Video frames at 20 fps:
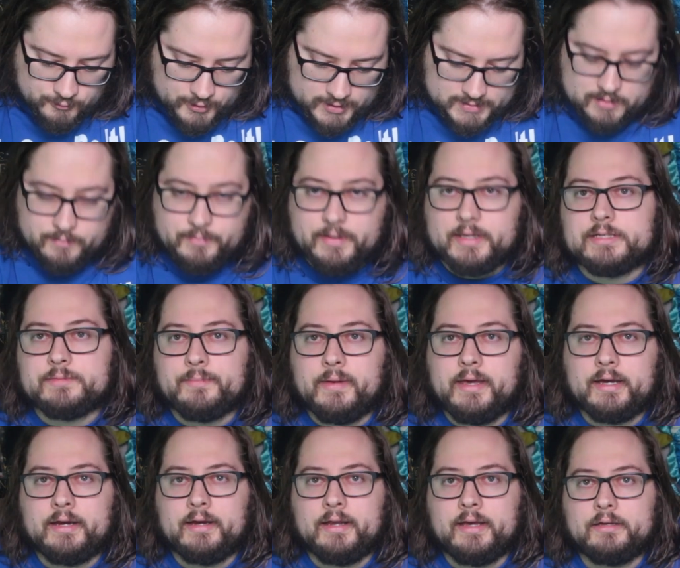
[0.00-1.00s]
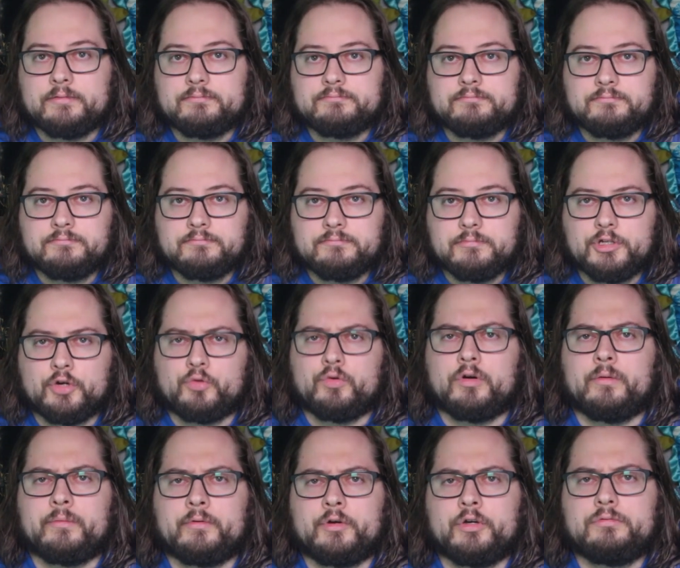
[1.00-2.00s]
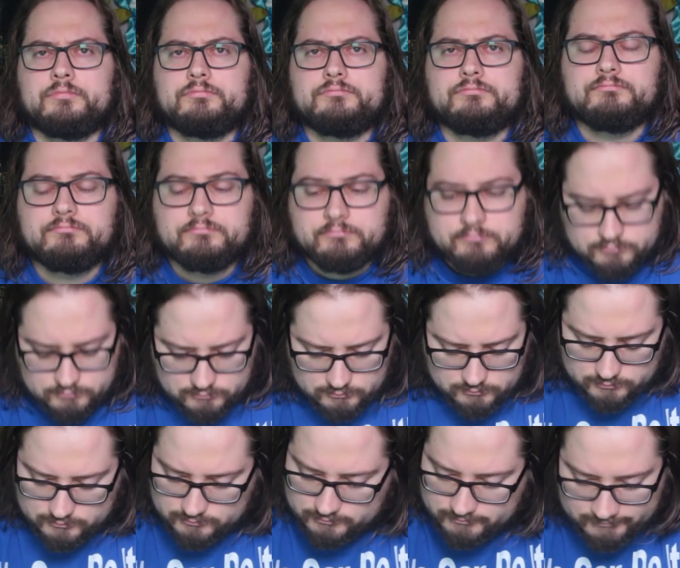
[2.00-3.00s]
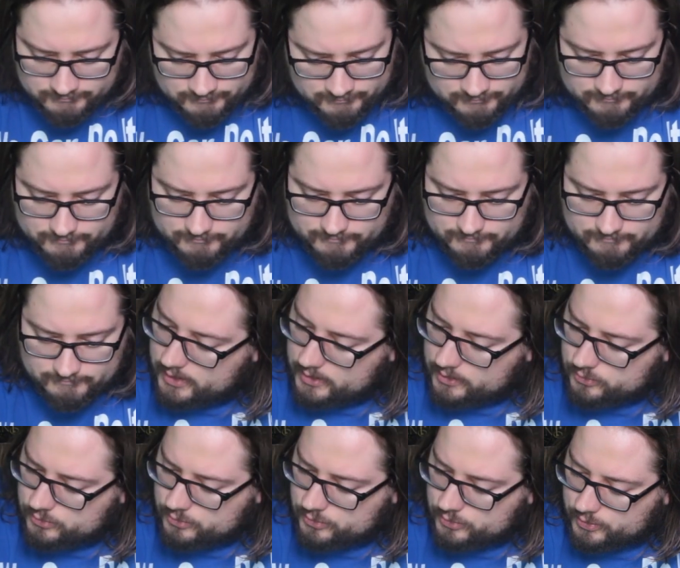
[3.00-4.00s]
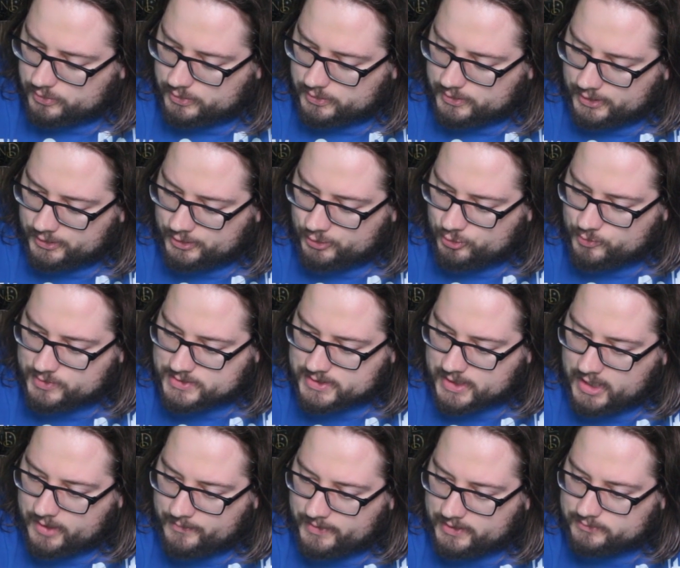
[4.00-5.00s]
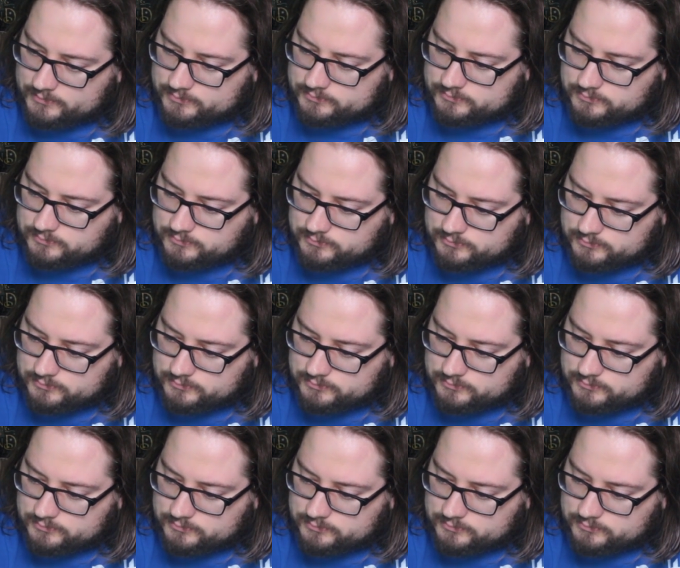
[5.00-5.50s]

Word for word: Rest in peace, Megu-nee eh? Taroumaru. Hmm. Ooh, You knew it was coming.